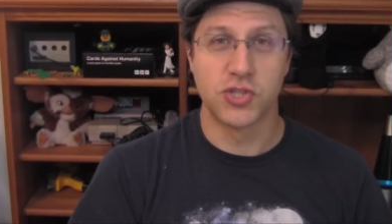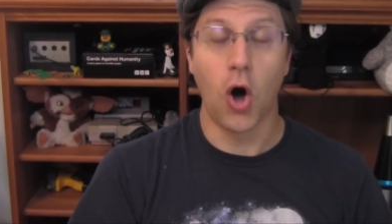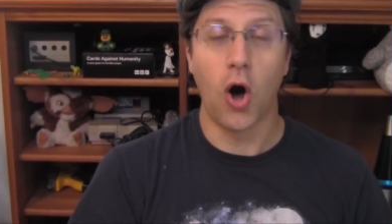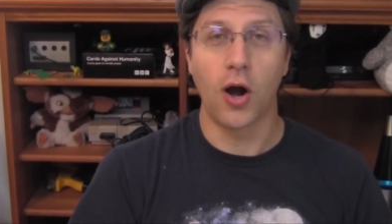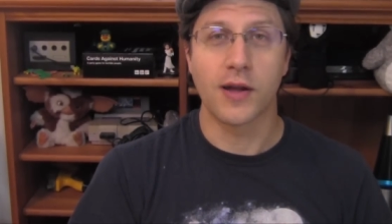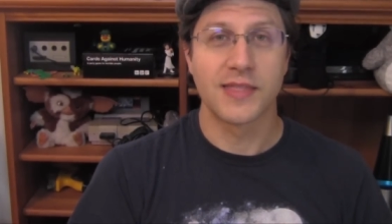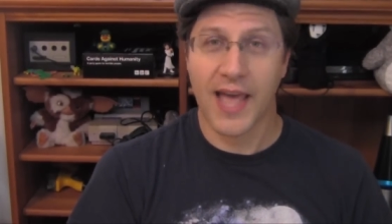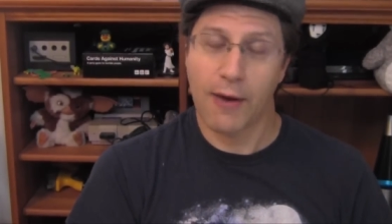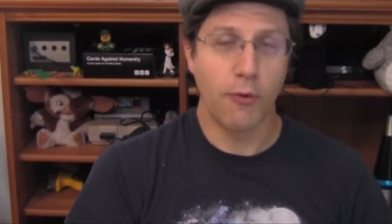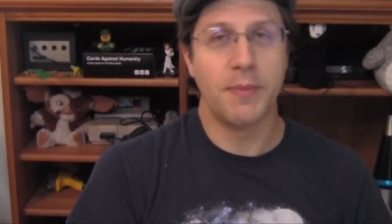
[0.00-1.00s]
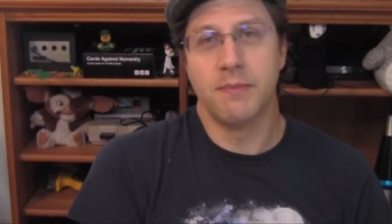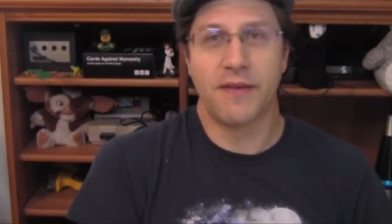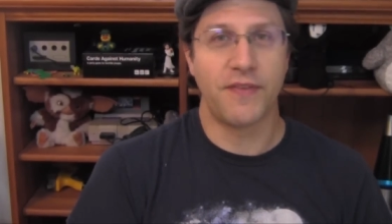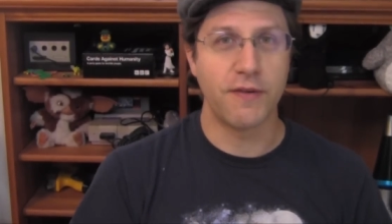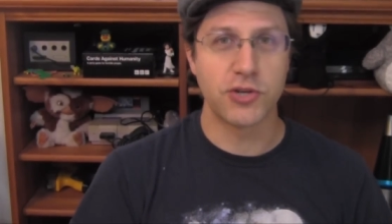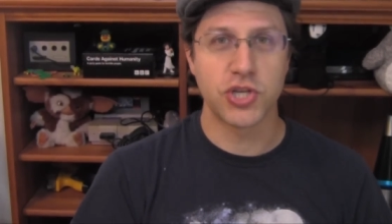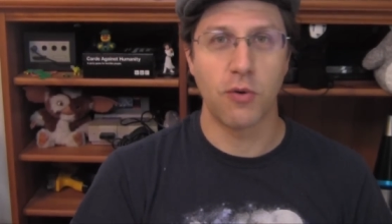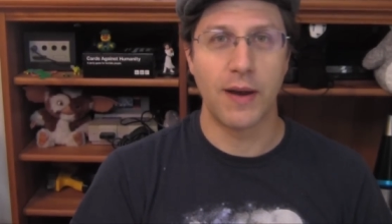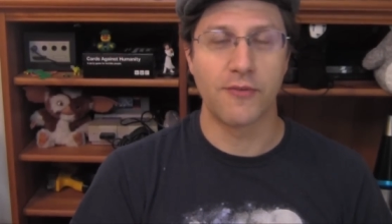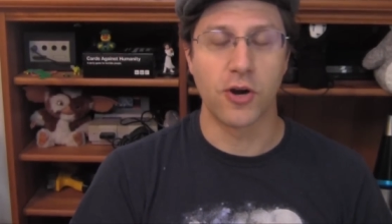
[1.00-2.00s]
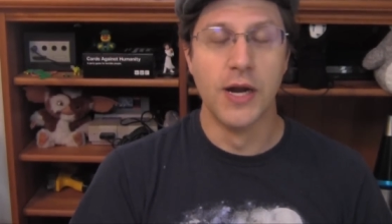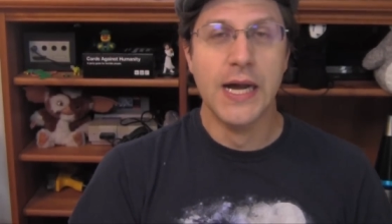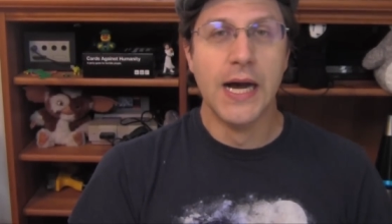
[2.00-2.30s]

dog. That would be my favorite show ever.